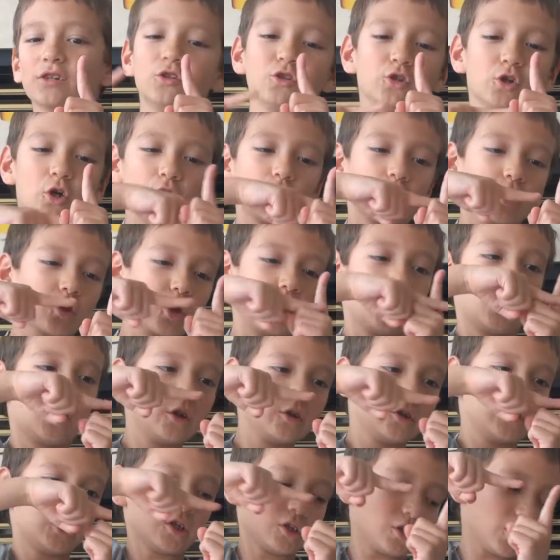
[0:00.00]

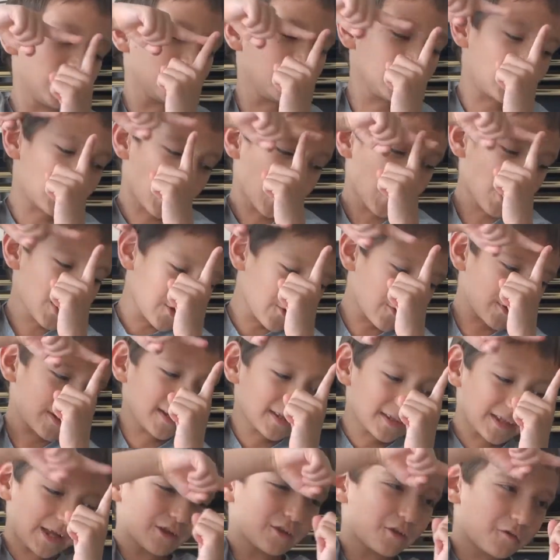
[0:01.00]
No. You
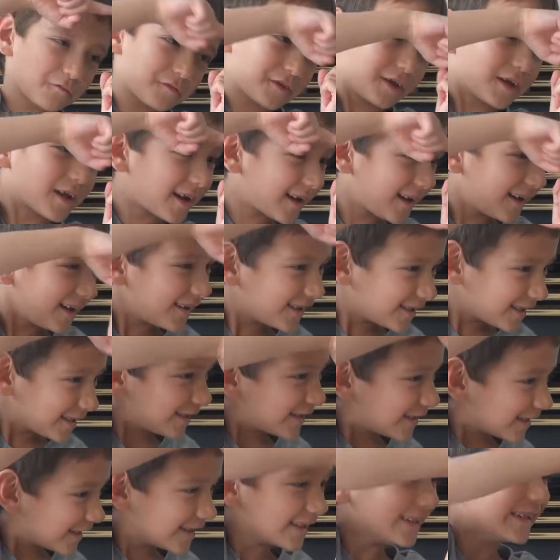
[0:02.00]
get out of here.
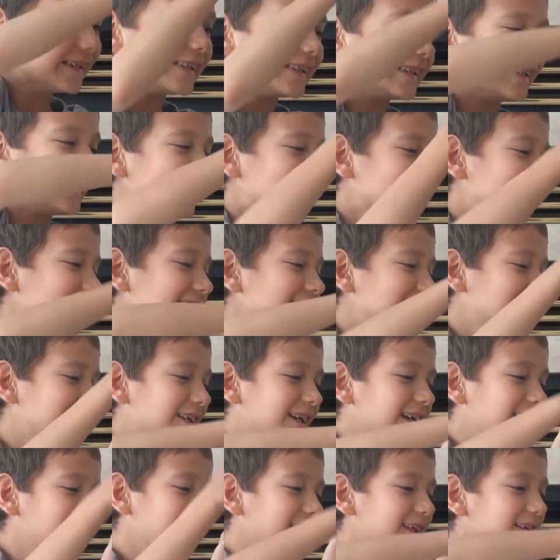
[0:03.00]
Hey.
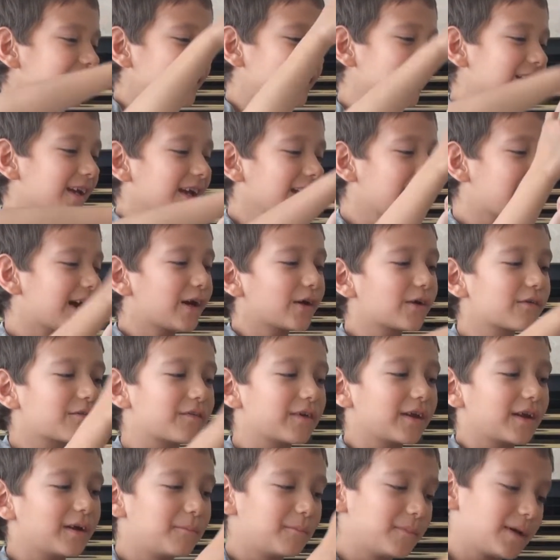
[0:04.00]
You get out
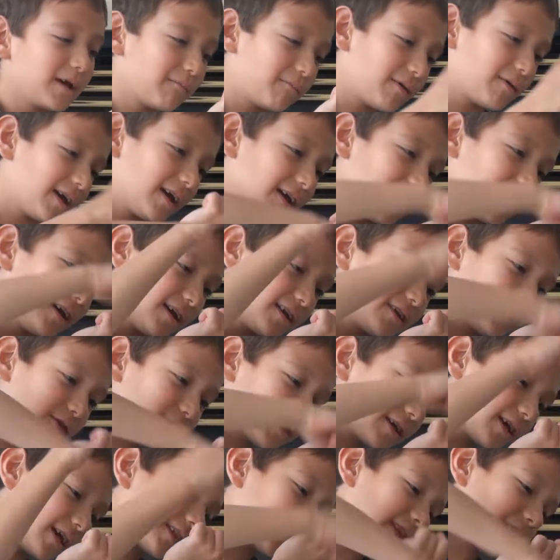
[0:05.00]
of here, man.
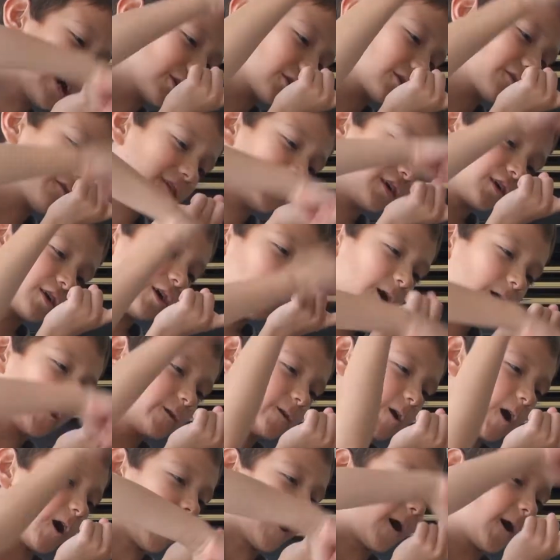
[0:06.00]
You get out of here.
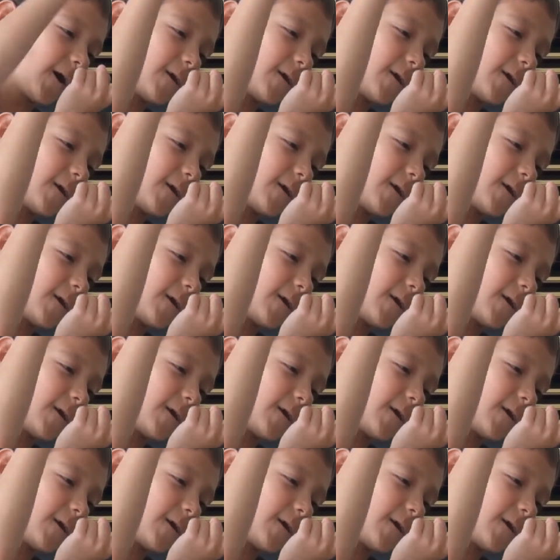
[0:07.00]
Hiya.